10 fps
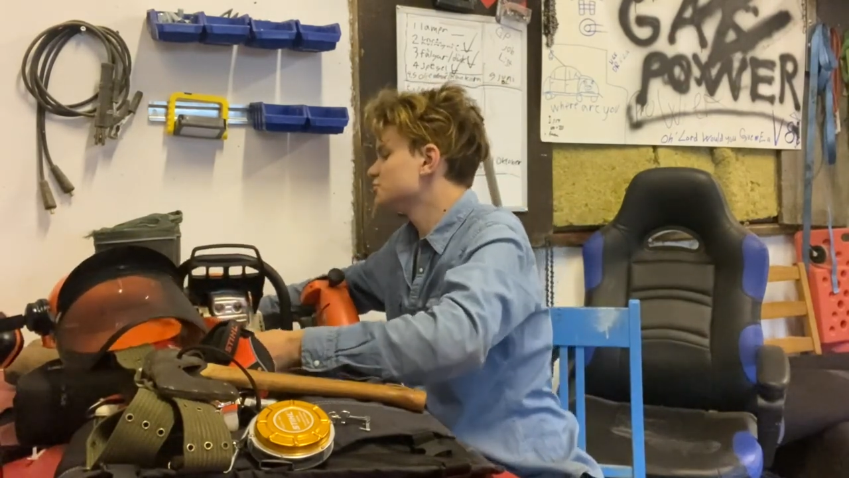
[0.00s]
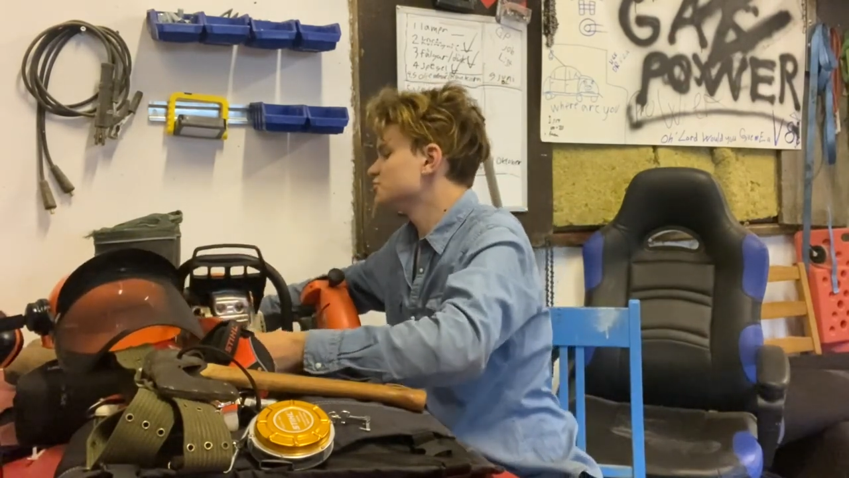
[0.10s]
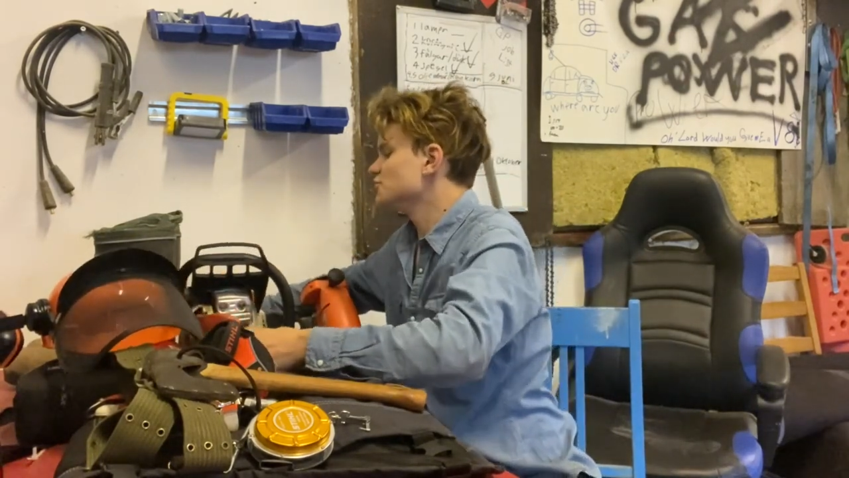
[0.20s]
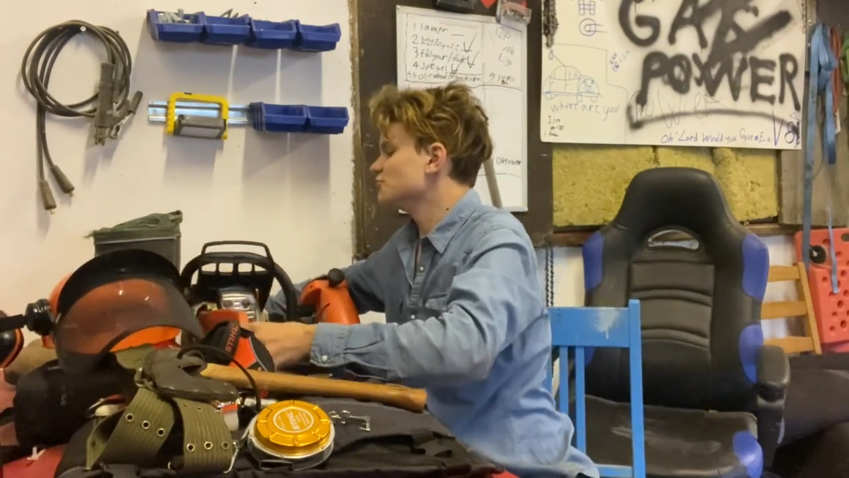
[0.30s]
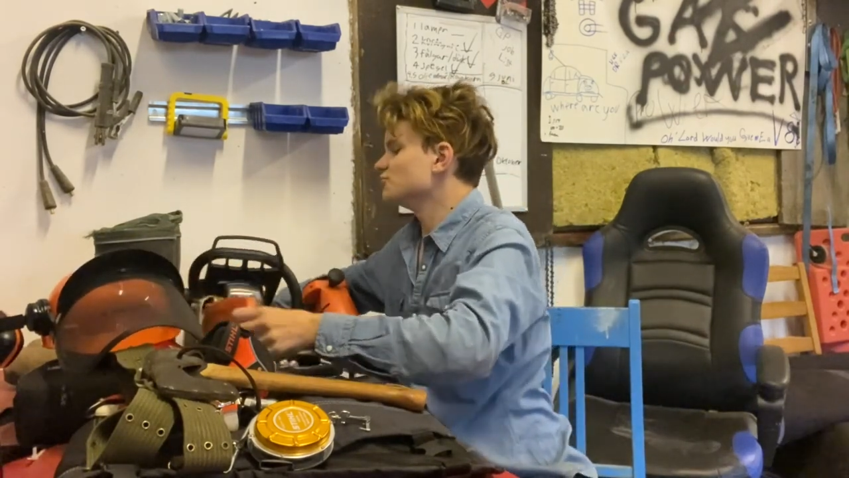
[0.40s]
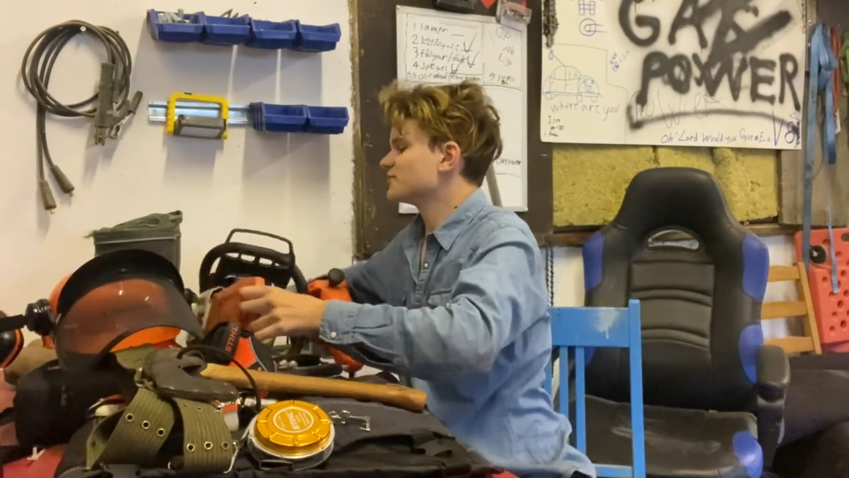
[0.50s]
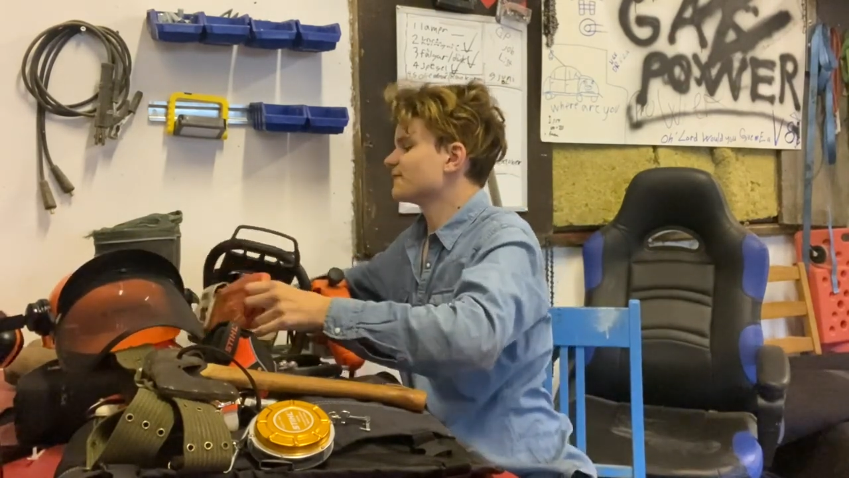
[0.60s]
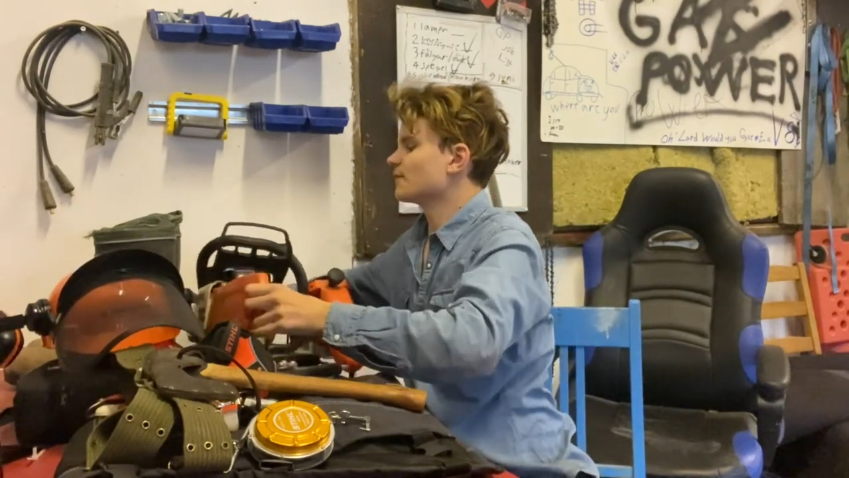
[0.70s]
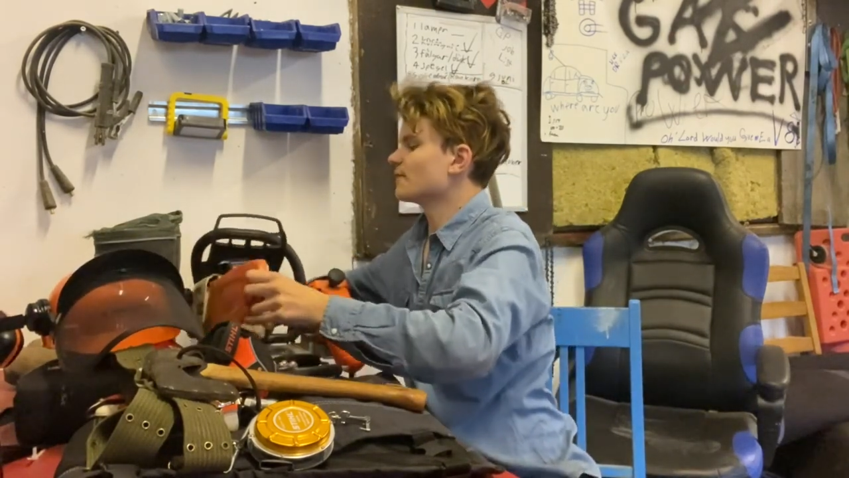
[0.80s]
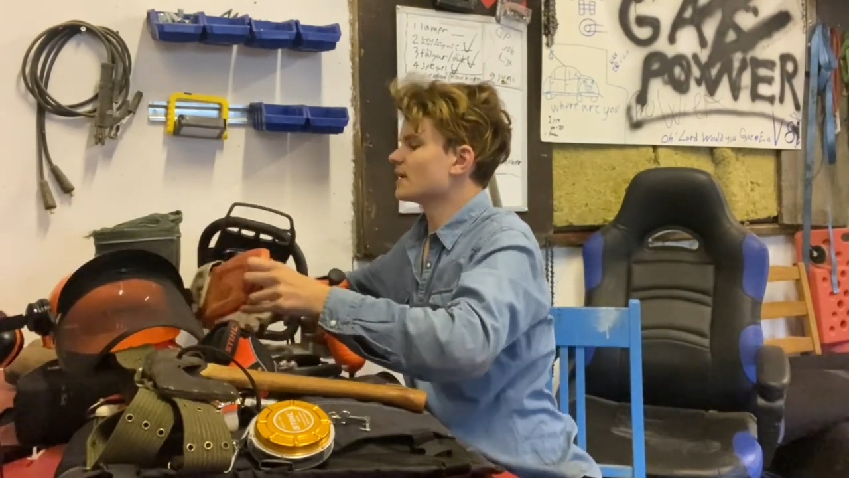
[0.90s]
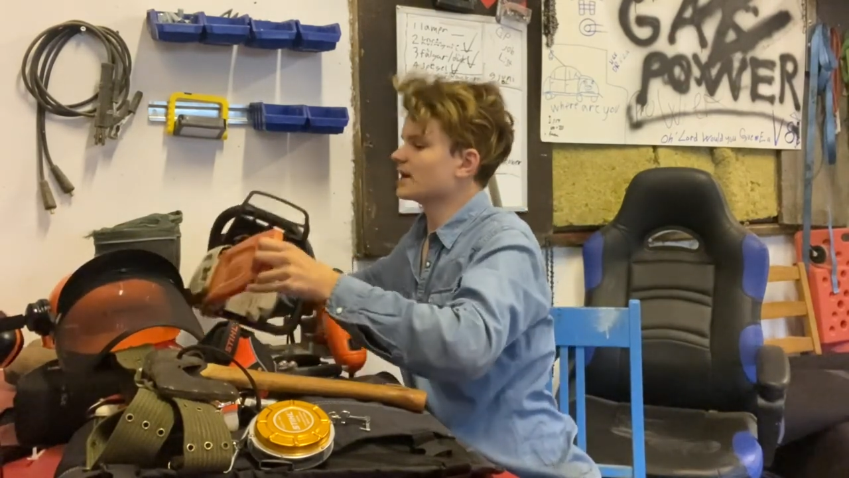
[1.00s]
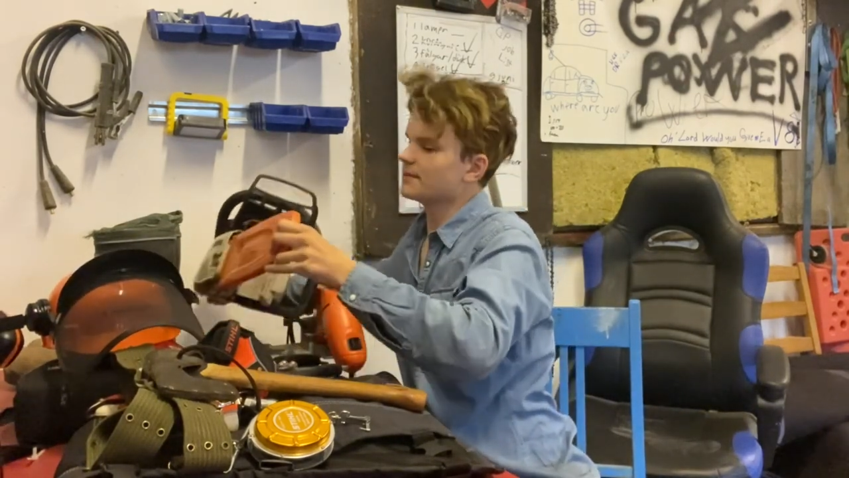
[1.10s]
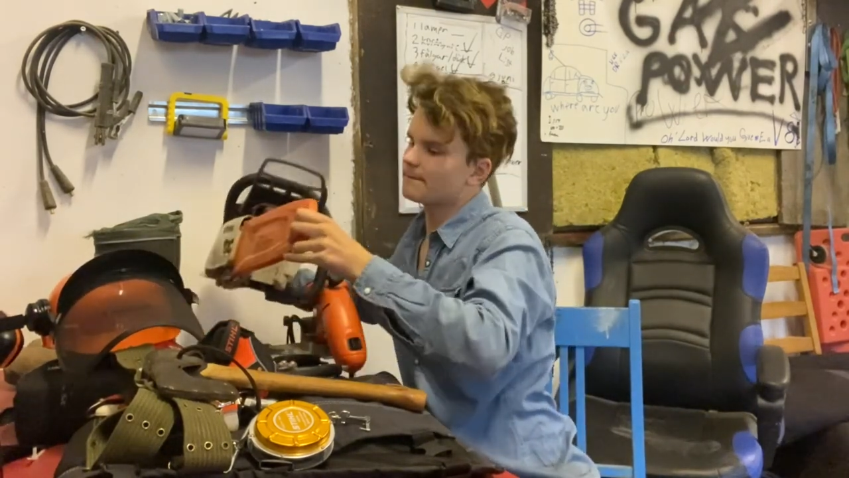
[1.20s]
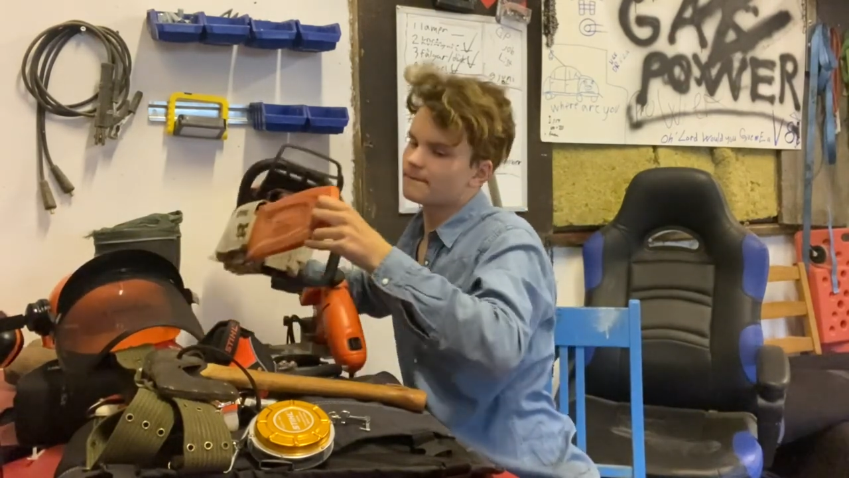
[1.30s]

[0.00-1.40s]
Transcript: to use for my